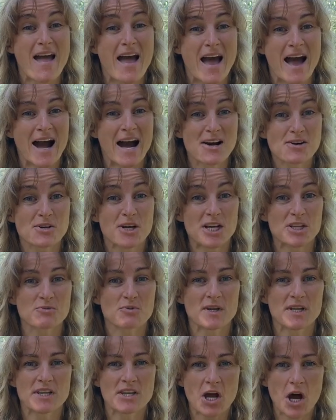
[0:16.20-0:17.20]
How can
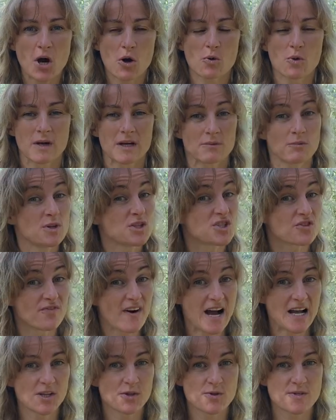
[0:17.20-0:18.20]
we know which
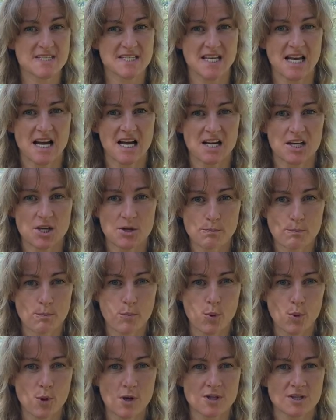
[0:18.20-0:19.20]
values are
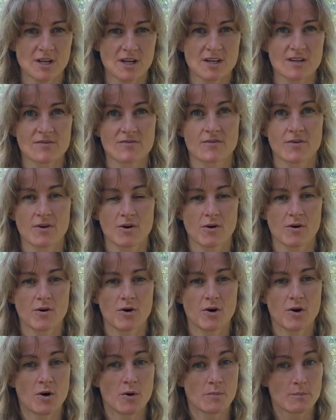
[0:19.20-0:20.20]
important for
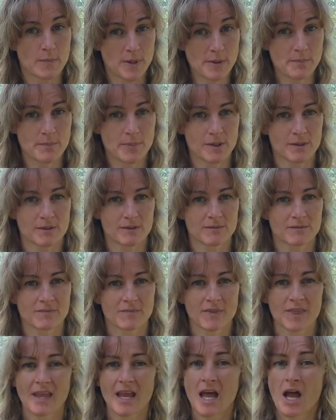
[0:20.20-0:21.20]
people?
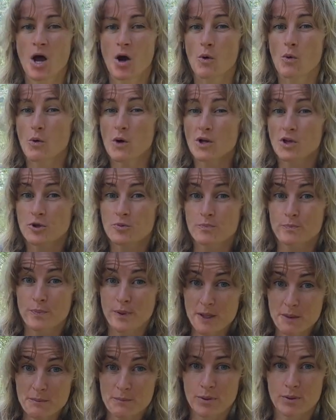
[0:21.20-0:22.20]
What
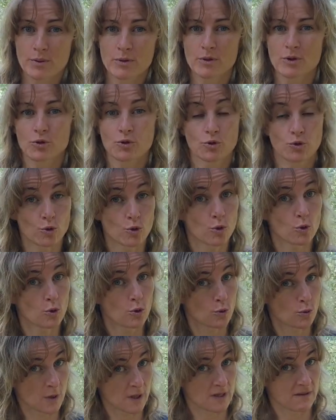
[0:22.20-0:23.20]
people do
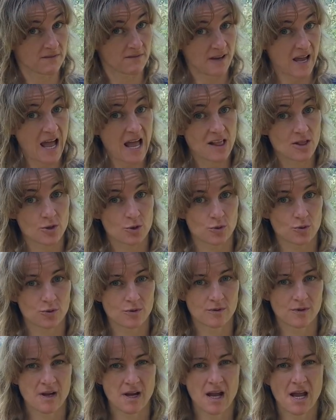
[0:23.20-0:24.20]
we value?
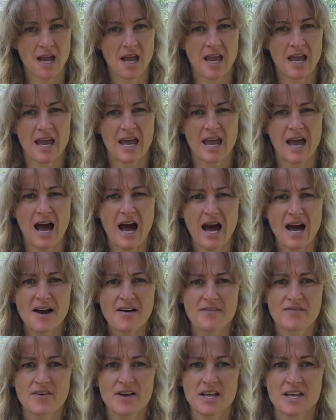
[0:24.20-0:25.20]
Are
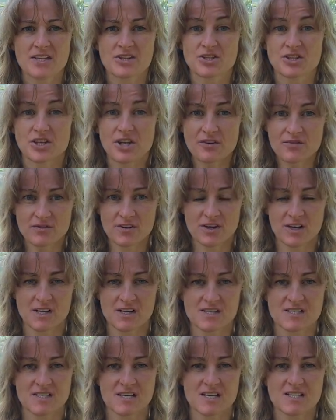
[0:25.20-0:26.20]
there
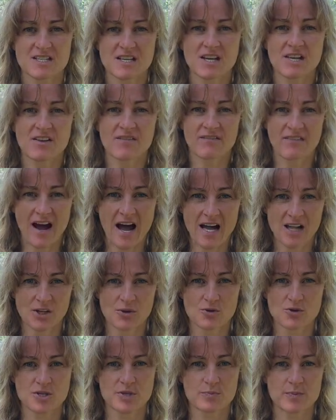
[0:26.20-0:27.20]
differences in
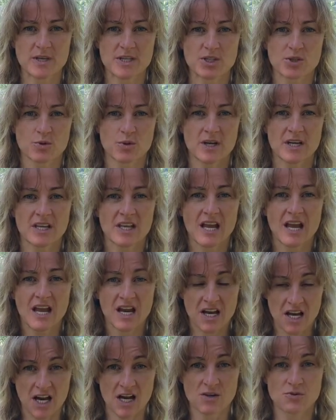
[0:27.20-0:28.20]
values between
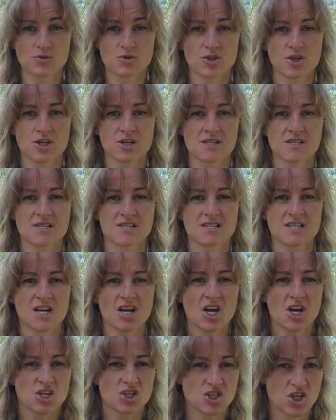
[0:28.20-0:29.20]
countries,
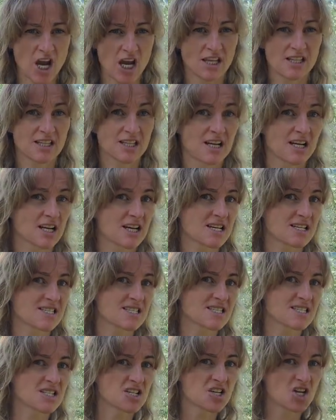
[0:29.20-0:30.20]

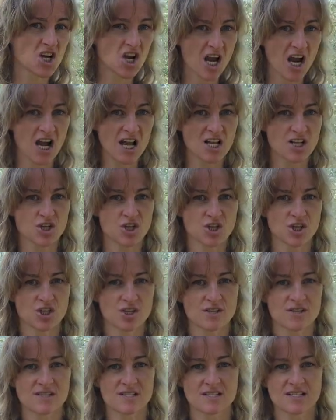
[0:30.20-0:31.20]
genders,
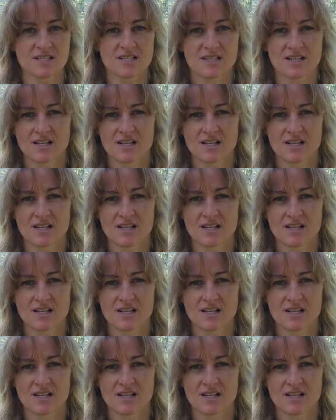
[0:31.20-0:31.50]
cultures?